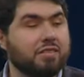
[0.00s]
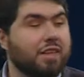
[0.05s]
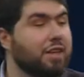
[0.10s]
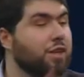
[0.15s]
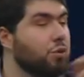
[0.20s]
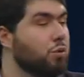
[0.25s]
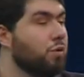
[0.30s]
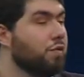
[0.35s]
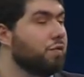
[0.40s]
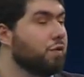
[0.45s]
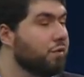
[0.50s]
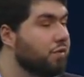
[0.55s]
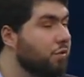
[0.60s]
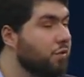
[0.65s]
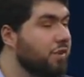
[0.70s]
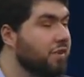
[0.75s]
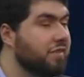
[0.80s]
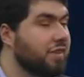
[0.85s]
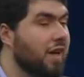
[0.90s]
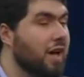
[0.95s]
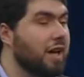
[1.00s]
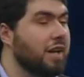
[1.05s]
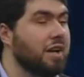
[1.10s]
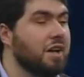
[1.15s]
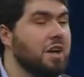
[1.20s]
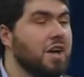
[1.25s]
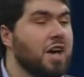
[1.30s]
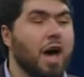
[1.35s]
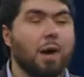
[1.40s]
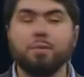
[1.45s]
like universal design.
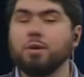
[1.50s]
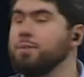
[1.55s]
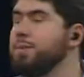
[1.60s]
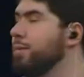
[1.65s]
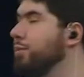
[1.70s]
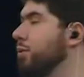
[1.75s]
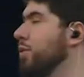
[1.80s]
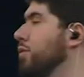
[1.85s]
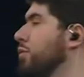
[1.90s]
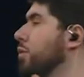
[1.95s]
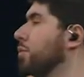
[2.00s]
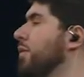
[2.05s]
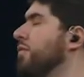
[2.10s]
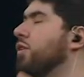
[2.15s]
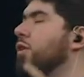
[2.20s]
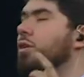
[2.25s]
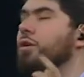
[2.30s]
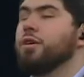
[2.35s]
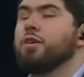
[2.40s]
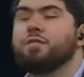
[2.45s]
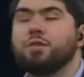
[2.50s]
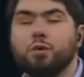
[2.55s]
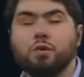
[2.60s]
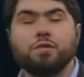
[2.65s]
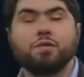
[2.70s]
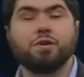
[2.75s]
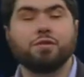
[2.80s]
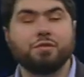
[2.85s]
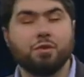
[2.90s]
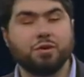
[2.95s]
How many people in the room have heard of
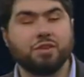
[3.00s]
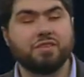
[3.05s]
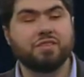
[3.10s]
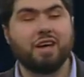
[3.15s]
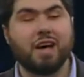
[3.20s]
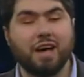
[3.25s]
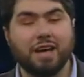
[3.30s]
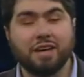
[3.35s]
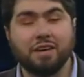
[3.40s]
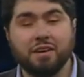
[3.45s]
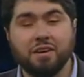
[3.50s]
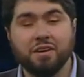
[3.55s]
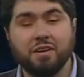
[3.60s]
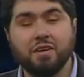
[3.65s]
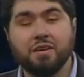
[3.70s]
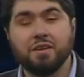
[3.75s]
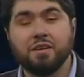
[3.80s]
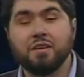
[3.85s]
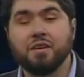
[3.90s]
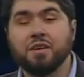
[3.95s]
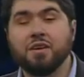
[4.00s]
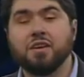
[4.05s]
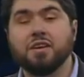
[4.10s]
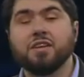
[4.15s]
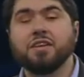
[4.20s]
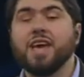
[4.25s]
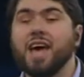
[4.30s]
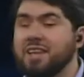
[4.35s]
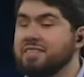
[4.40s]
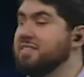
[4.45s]
universal design?
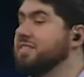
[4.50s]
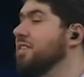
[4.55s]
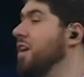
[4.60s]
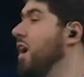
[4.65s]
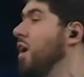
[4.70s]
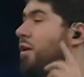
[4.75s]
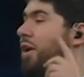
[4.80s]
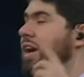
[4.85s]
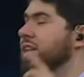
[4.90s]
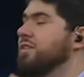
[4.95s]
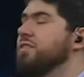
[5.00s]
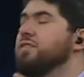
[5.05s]
Yes, all right,